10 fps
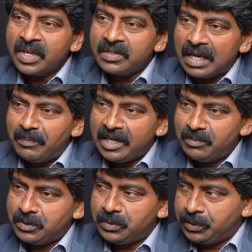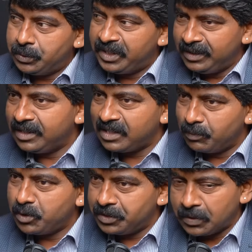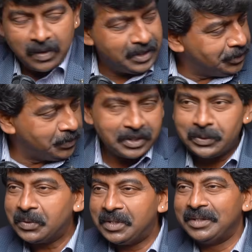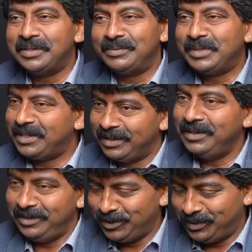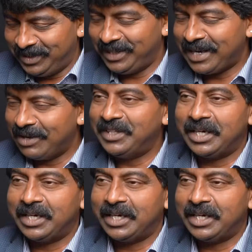Sometimes you think that someone is calling you and you turn, but, they have